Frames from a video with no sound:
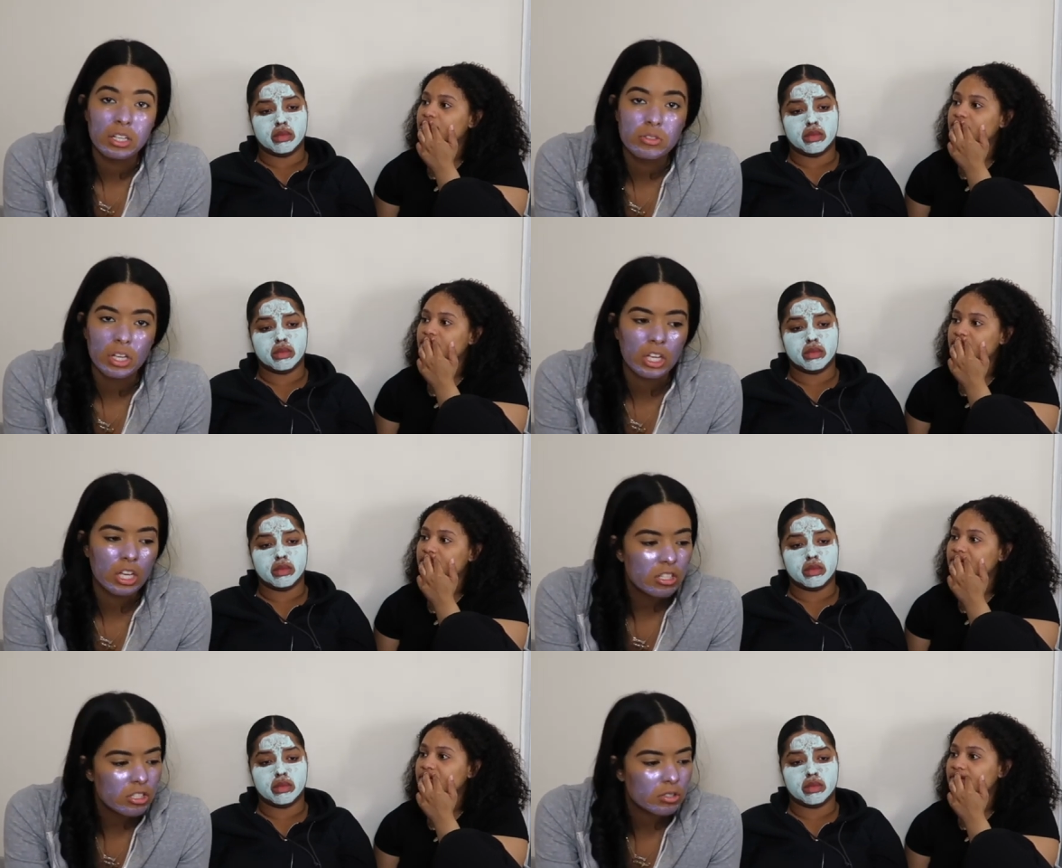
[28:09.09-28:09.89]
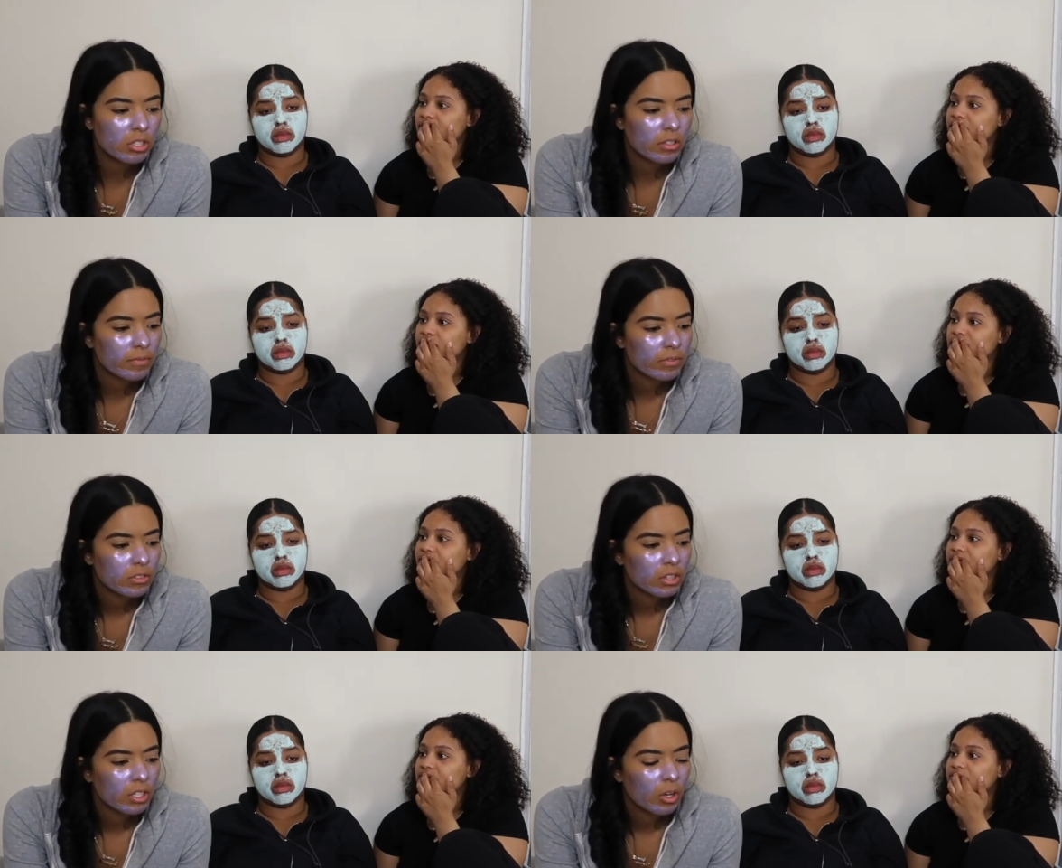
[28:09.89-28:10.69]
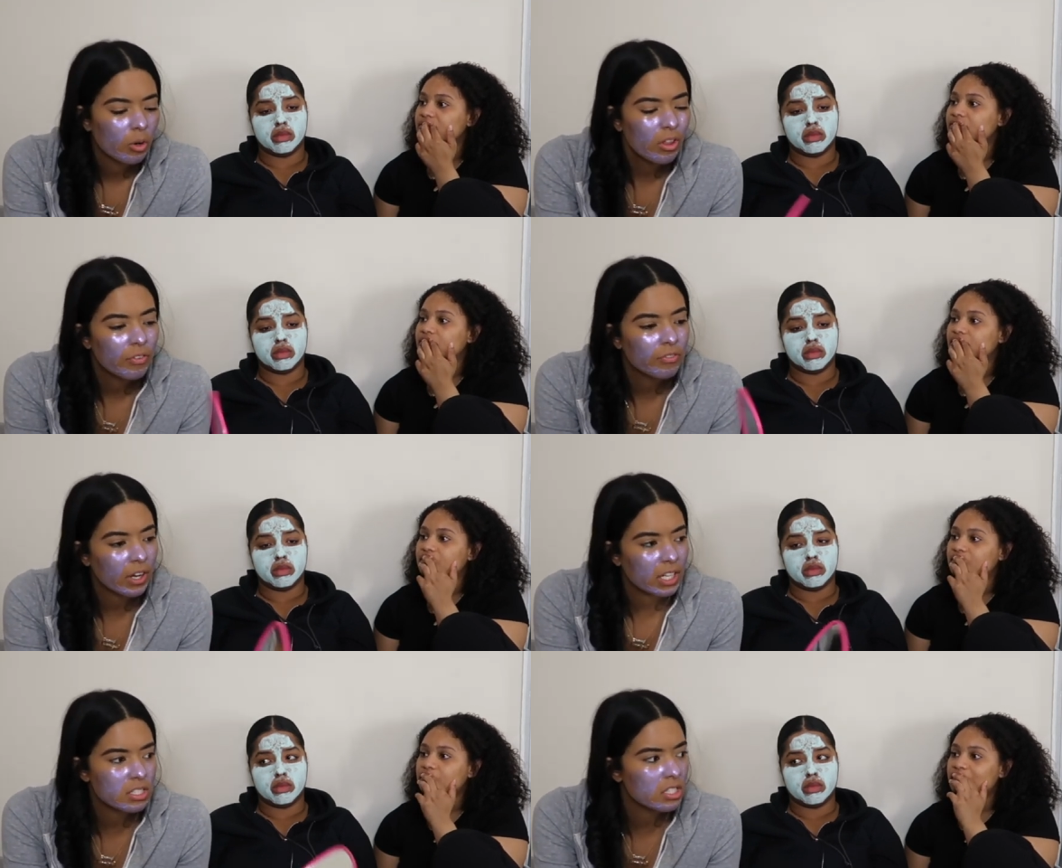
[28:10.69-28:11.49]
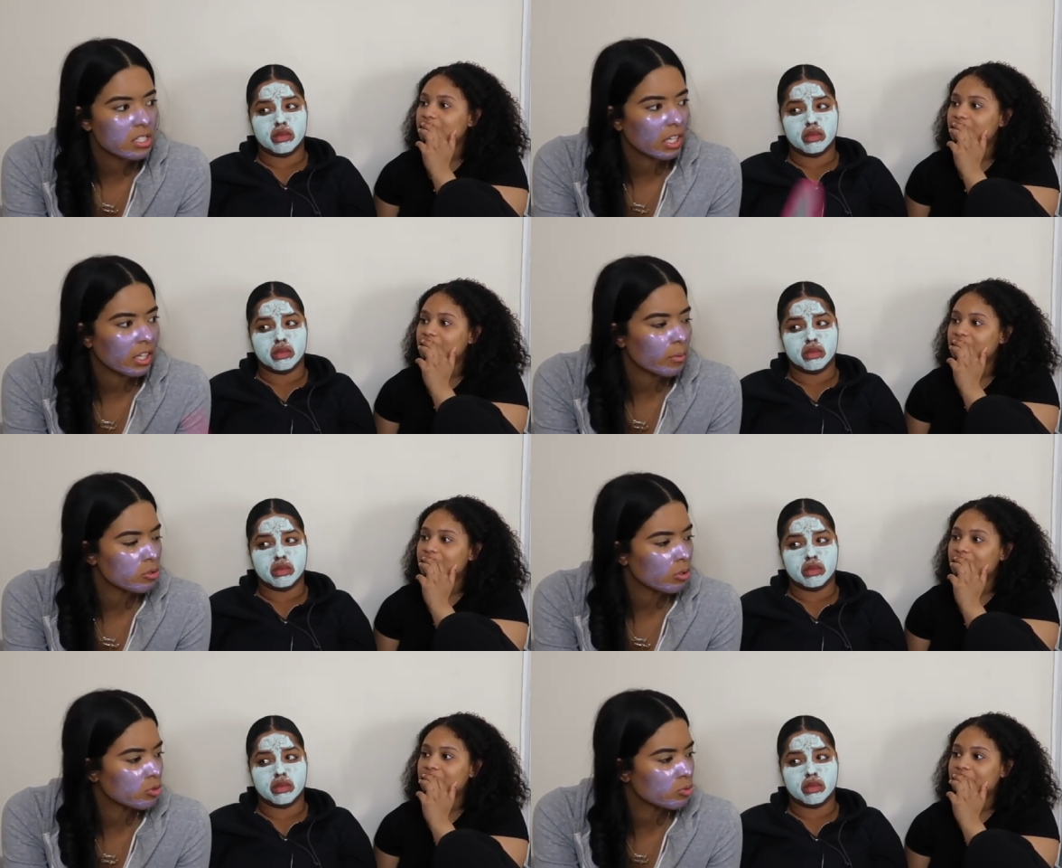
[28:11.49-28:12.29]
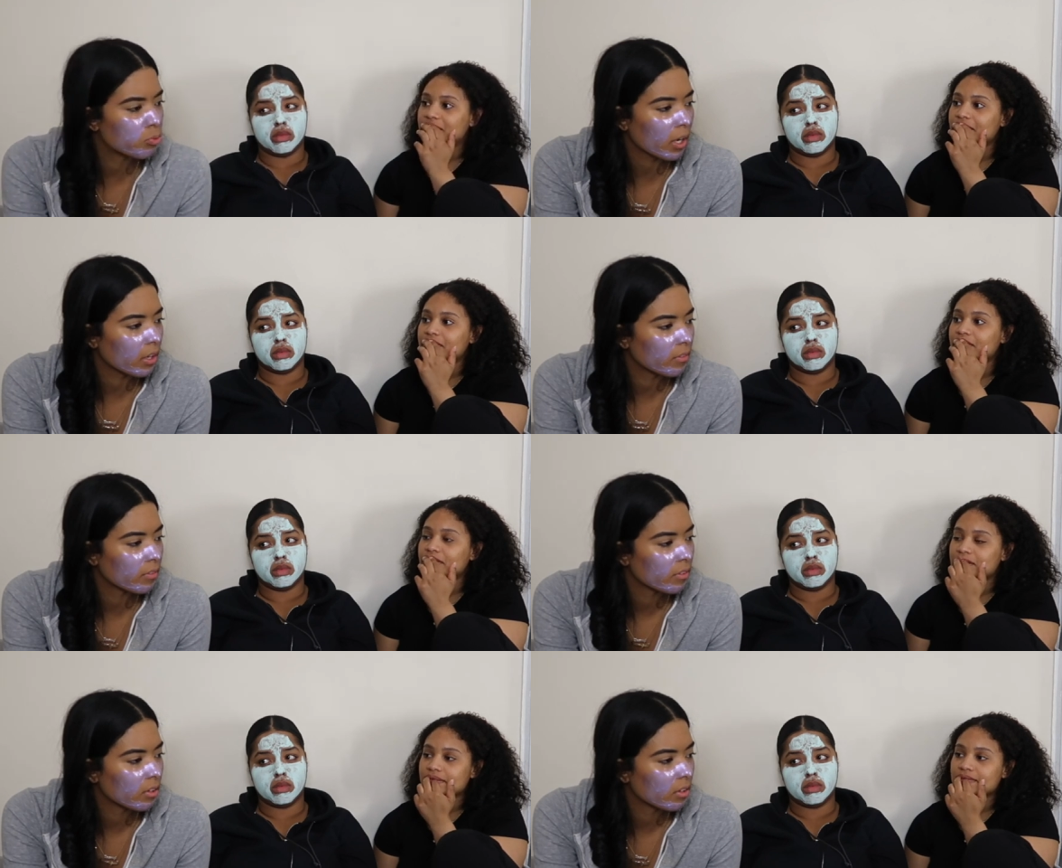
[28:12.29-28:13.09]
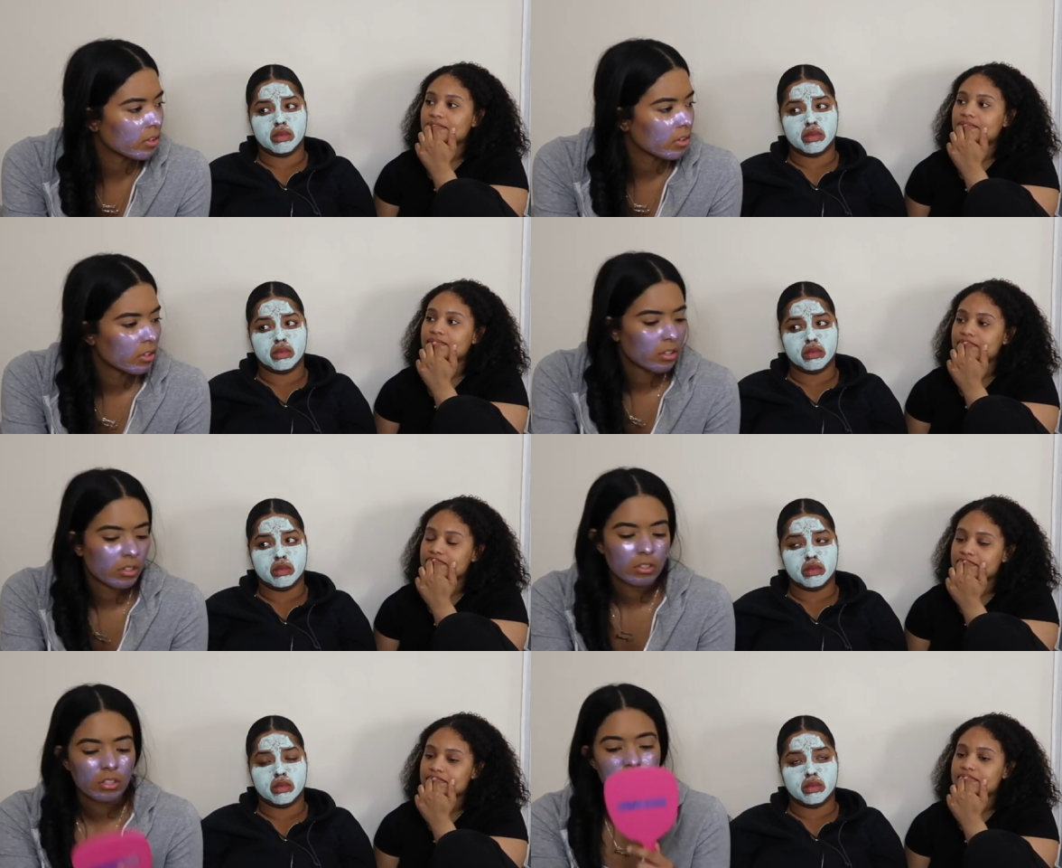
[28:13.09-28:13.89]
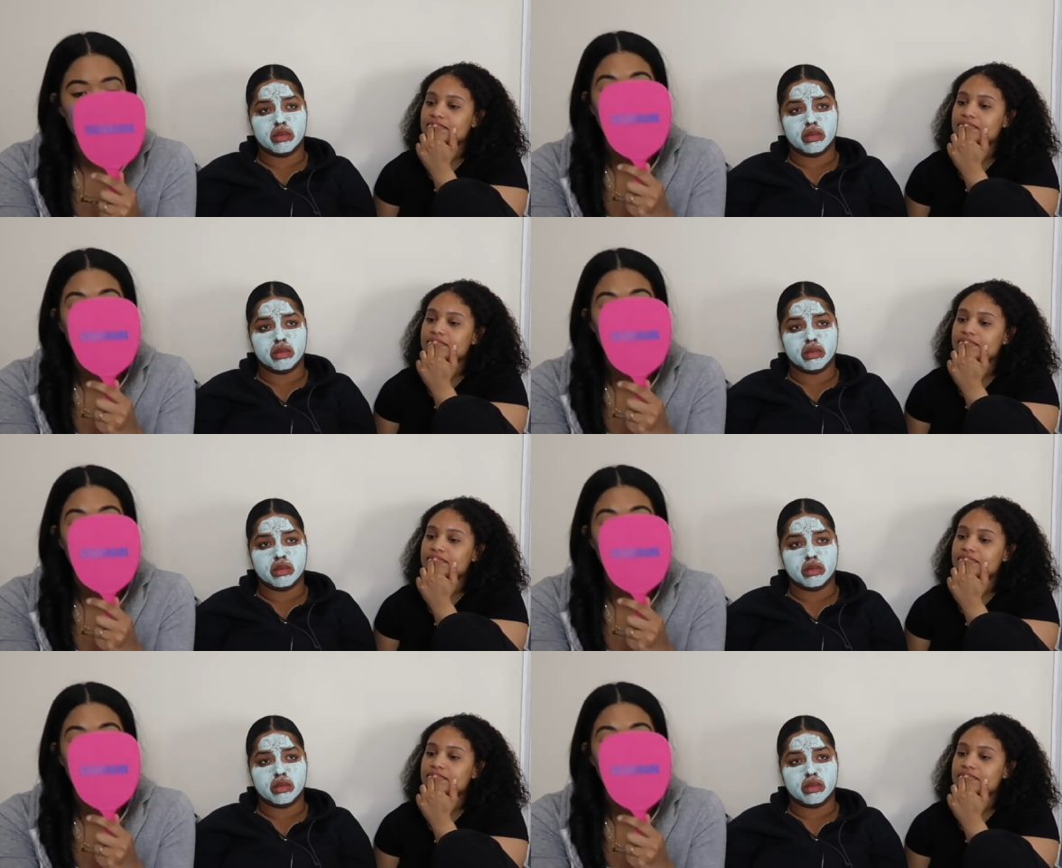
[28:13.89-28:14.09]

Speaker 1: It was like he just who the fuck is this nigga that was so brave? Cause